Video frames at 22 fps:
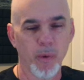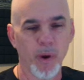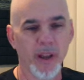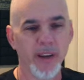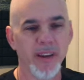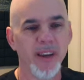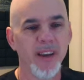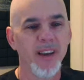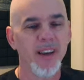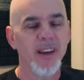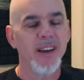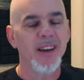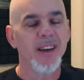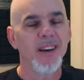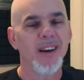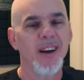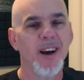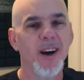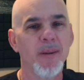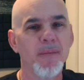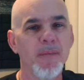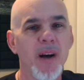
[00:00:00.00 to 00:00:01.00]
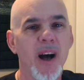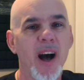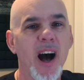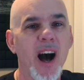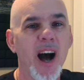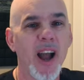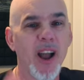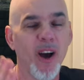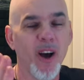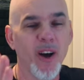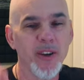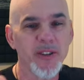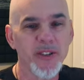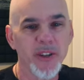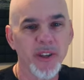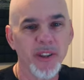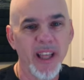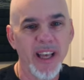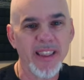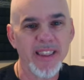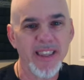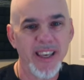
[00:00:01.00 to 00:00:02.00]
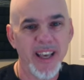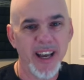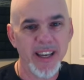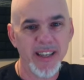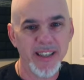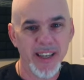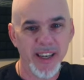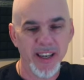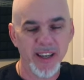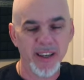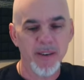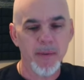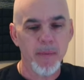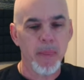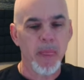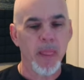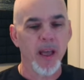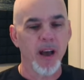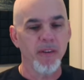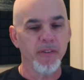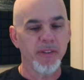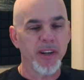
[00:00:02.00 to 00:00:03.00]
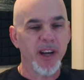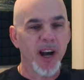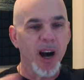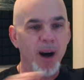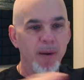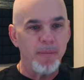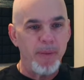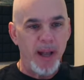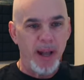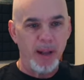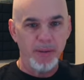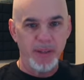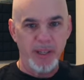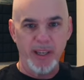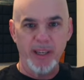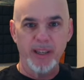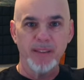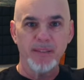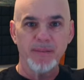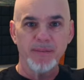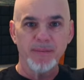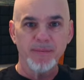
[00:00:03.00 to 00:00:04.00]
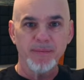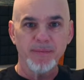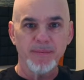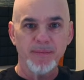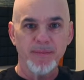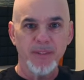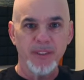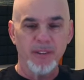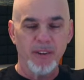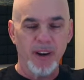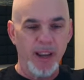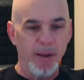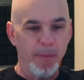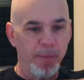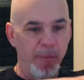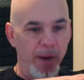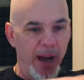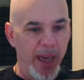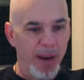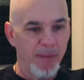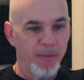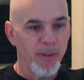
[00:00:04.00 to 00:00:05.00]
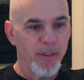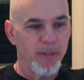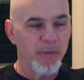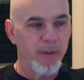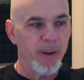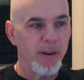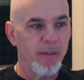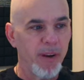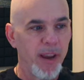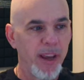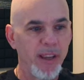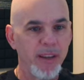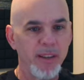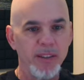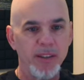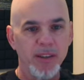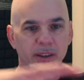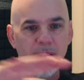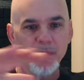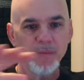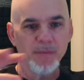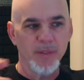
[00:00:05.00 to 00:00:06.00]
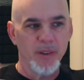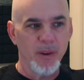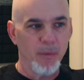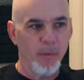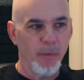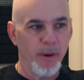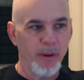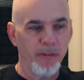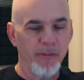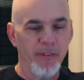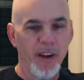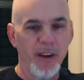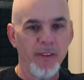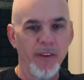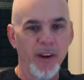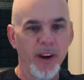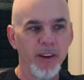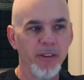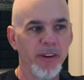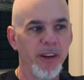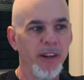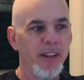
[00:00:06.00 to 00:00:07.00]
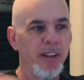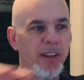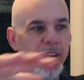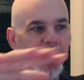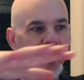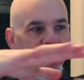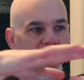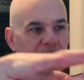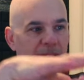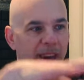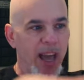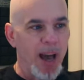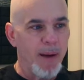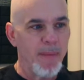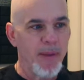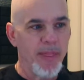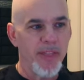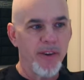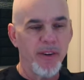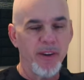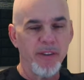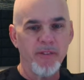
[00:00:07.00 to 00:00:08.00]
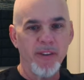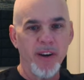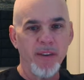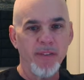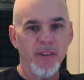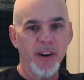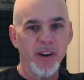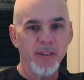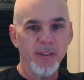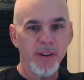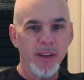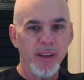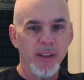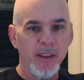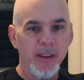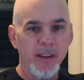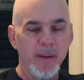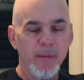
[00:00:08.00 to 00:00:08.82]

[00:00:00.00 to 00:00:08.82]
won. Um, I also like the idea of compounding it, right? Buying in for three grand, winning 500. Now I'm at 3,500.